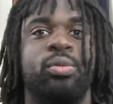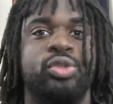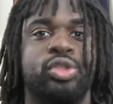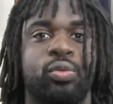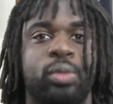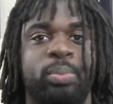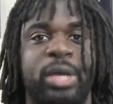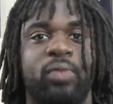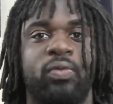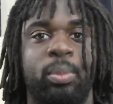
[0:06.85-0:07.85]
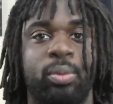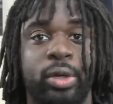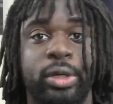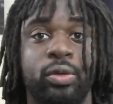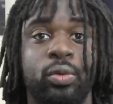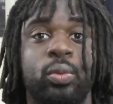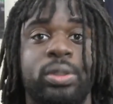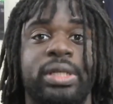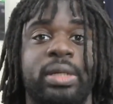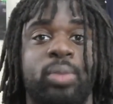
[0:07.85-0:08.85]
and so we're back with a brand new one
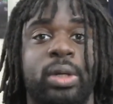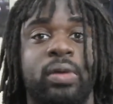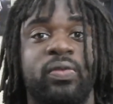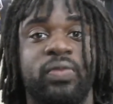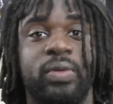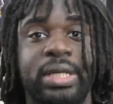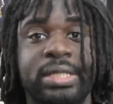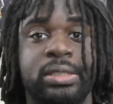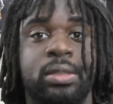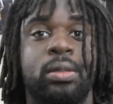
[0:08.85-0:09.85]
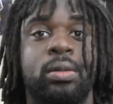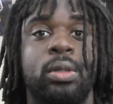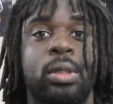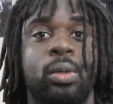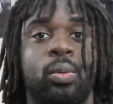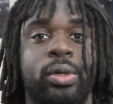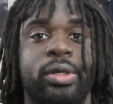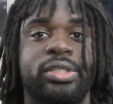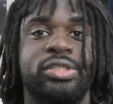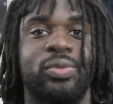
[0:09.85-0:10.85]
that he put out a few days ago where
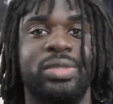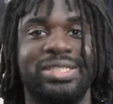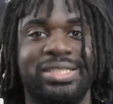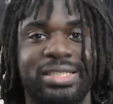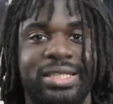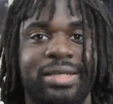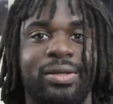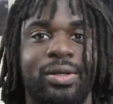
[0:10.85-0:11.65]
he's doing a skit